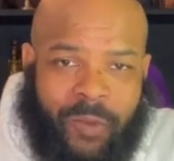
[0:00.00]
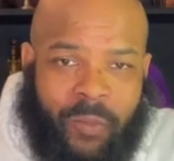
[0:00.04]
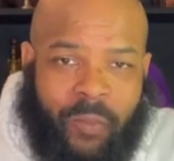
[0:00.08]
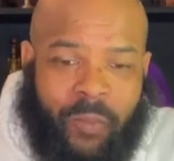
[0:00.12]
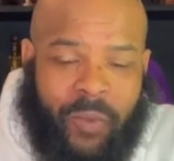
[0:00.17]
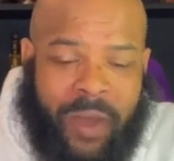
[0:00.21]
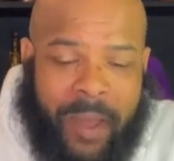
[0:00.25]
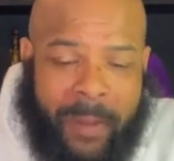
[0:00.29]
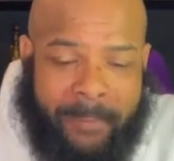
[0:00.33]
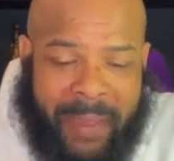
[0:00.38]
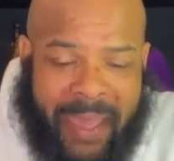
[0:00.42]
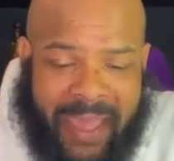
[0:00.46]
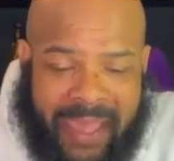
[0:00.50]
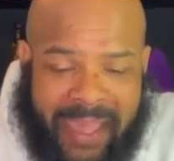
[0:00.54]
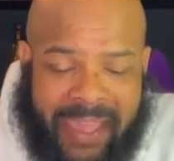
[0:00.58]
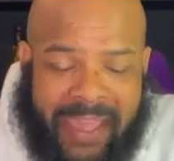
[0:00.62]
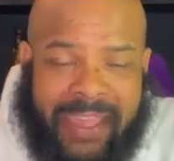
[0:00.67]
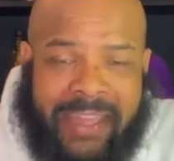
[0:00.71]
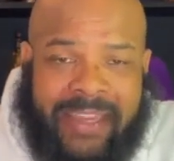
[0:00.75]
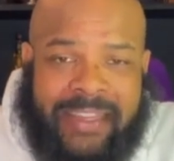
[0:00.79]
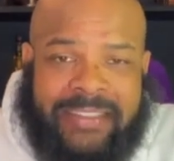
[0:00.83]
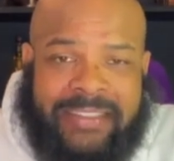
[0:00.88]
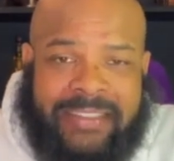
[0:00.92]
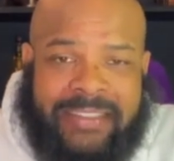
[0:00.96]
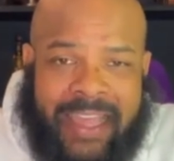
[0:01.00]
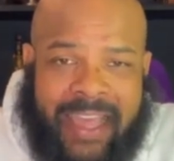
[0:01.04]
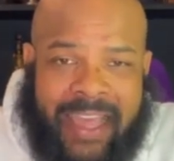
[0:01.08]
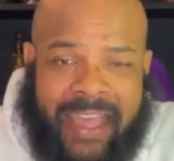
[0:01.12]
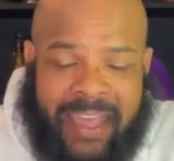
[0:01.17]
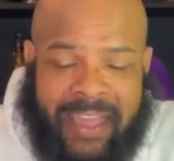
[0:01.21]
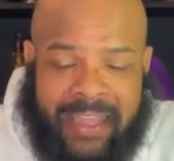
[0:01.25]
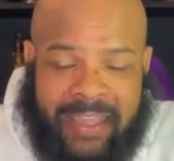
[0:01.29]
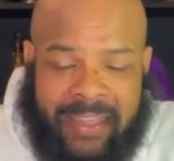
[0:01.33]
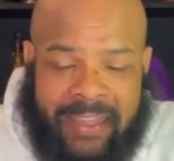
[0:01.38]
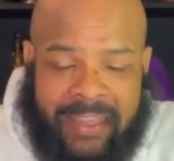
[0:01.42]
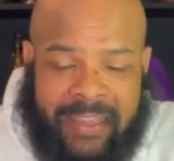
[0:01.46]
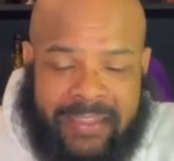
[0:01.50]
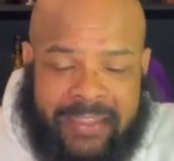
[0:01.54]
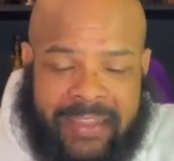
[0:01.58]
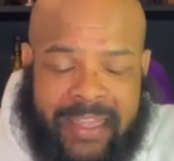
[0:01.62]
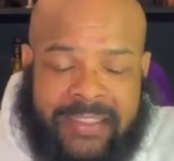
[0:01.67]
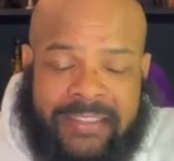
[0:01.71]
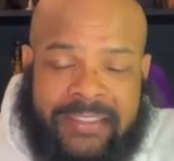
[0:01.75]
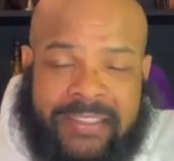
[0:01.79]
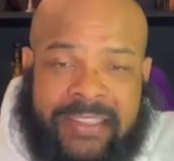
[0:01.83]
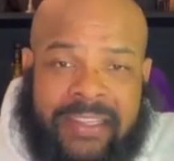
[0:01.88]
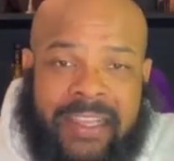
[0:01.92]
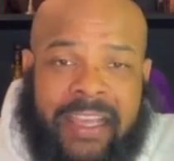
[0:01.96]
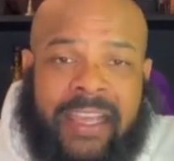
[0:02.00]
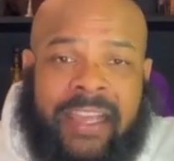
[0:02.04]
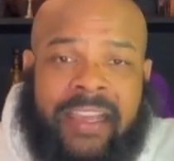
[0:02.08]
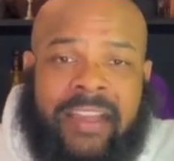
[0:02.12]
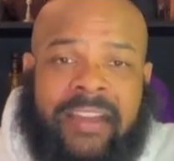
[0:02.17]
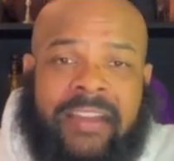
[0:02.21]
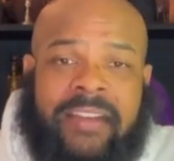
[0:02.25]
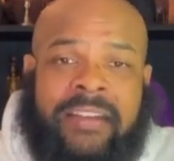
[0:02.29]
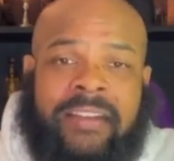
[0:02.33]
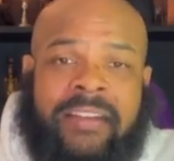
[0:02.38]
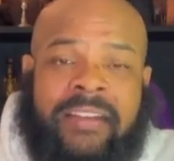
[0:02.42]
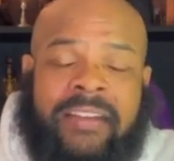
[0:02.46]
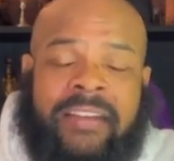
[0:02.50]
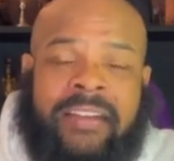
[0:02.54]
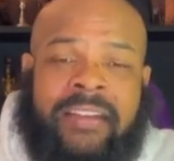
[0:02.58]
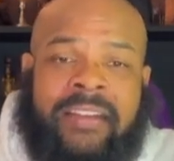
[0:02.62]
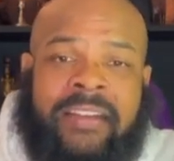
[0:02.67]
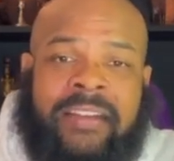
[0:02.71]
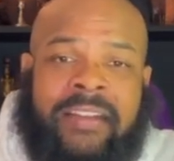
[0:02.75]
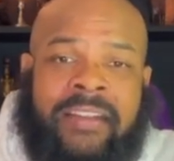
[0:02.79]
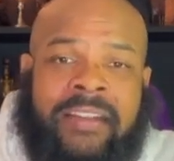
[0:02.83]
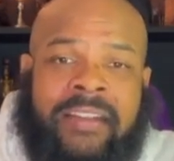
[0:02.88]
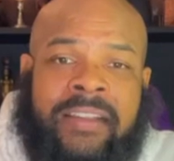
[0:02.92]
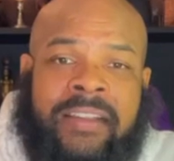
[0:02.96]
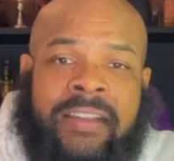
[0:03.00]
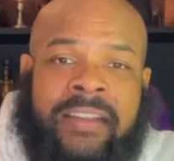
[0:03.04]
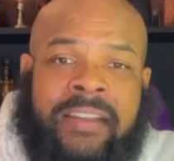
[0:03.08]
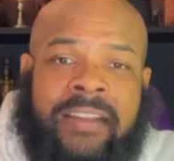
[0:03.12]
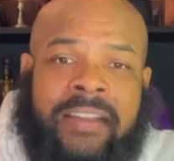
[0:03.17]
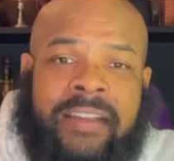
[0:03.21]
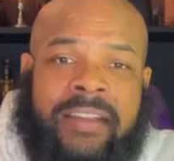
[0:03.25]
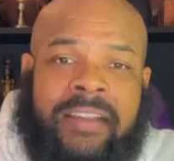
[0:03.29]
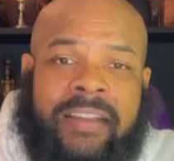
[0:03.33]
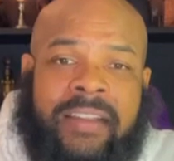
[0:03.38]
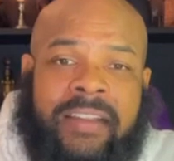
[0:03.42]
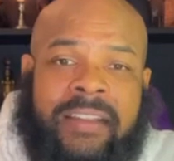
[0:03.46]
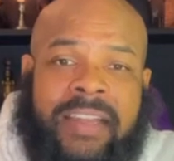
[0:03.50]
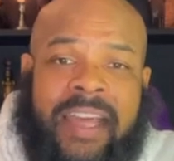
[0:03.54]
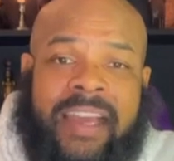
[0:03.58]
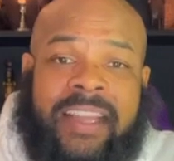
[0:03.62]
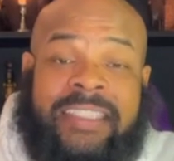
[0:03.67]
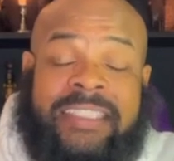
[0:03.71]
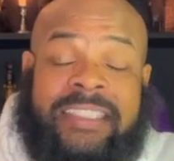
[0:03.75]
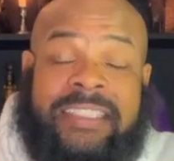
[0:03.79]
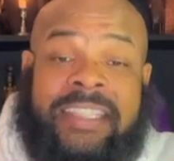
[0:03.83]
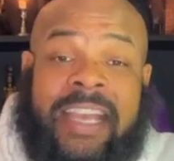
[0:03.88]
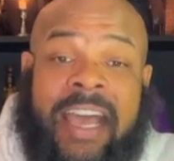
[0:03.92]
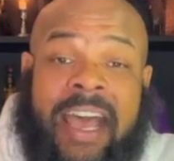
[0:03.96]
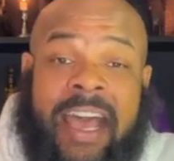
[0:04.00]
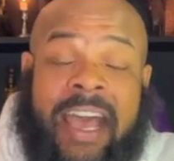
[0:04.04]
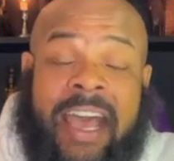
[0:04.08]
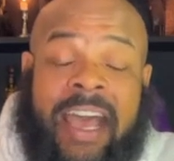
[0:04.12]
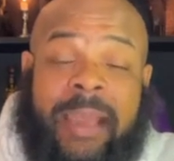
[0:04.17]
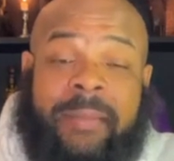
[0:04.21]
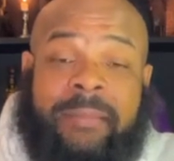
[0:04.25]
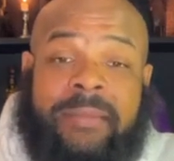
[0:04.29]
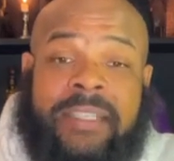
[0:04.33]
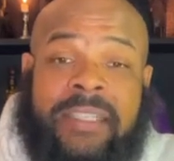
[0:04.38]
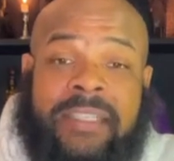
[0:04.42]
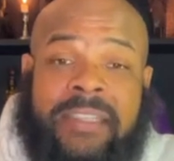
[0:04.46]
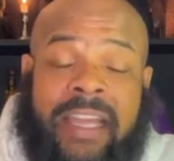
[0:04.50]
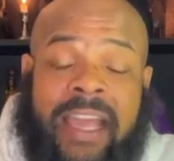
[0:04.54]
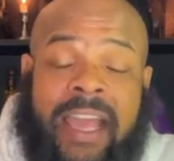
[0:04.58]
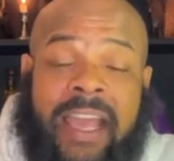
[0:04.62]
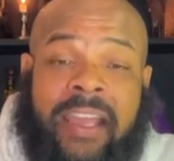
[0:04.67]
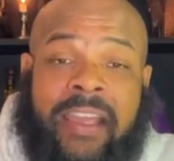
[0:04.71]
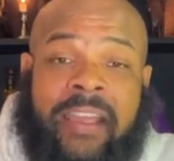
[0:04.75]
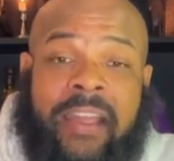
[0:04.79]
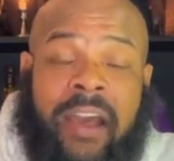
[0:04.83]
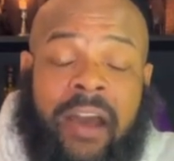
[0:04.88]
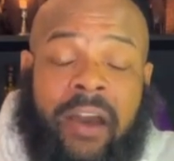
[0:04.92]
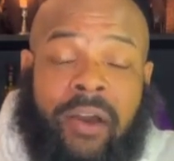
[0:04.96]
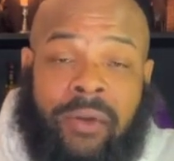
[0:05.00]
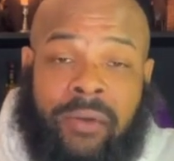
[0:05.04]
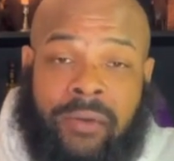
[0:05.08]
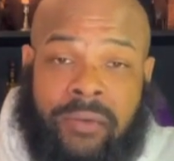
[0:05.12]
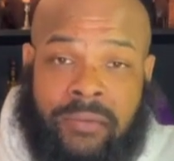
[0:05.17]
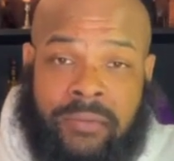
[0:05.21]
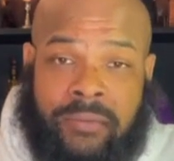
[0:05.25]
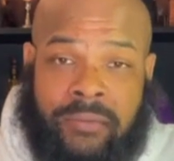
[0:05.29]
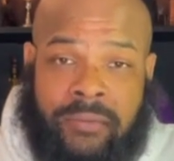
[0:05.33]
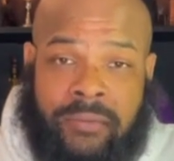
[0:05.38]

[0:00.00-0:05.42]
What pain is that that's there that it's time to let go?